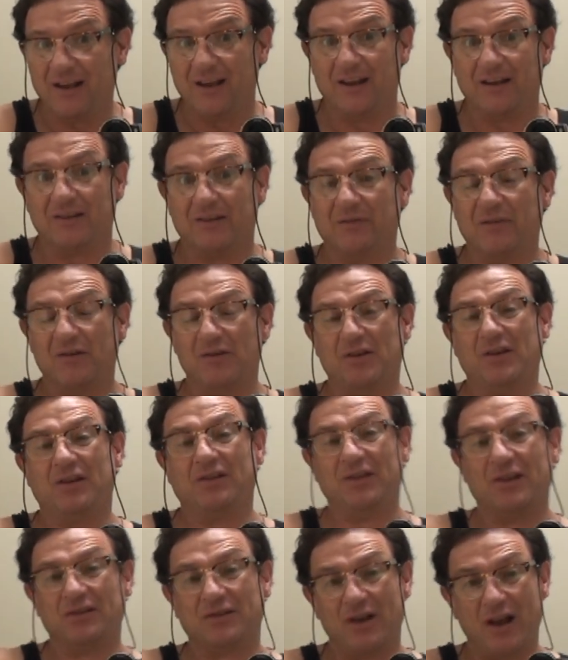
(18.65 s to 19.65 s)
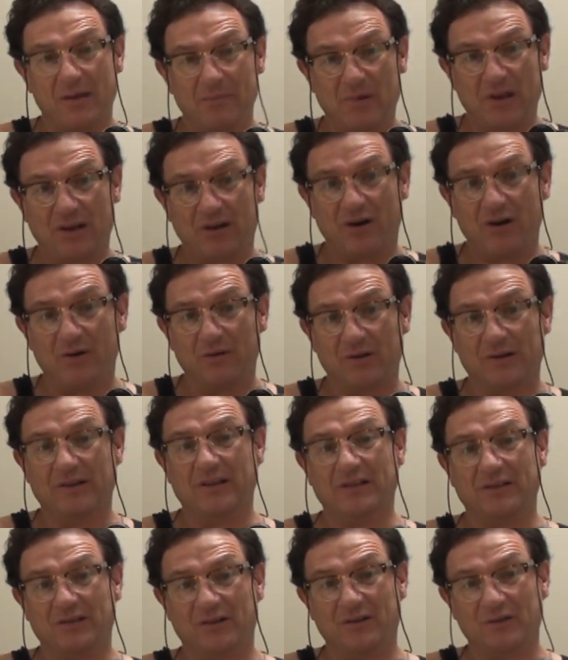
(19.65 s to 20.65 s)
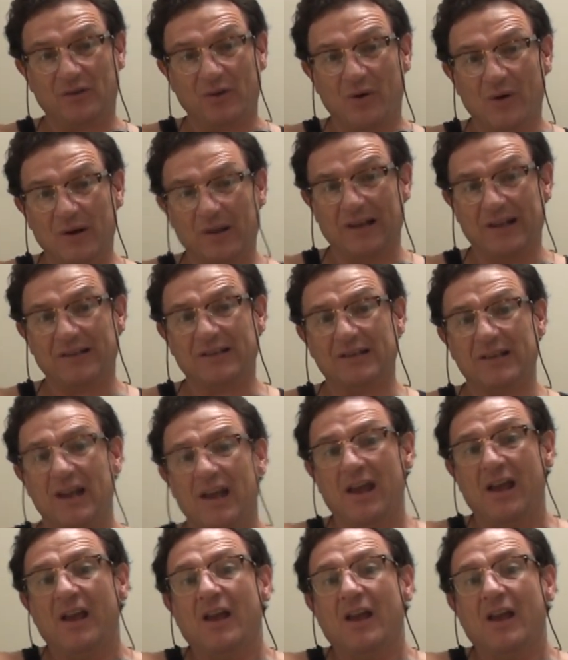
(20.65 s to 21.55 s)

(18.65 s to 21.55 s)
It's a very good design by Kohler. These are good toilets.